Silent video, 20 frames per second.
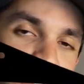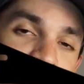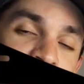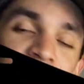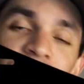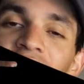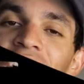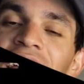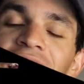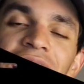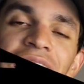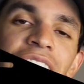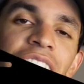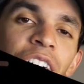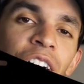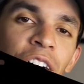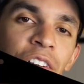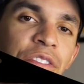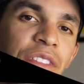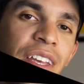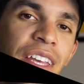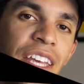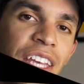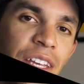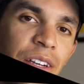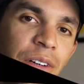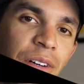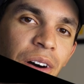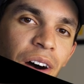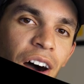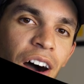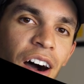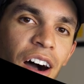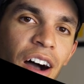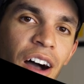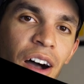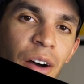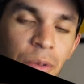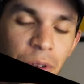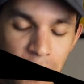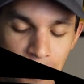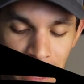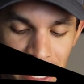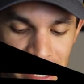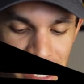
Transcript: slightly off the heel with my